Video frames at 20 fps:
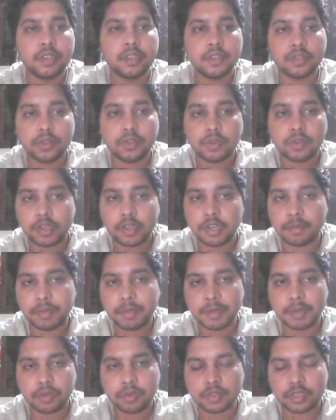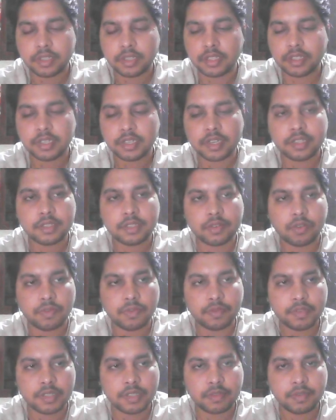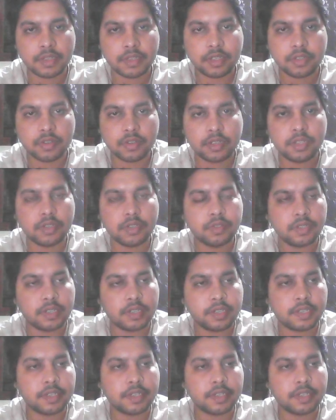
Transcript: So in pre-processing these are the softwares we are going to use it.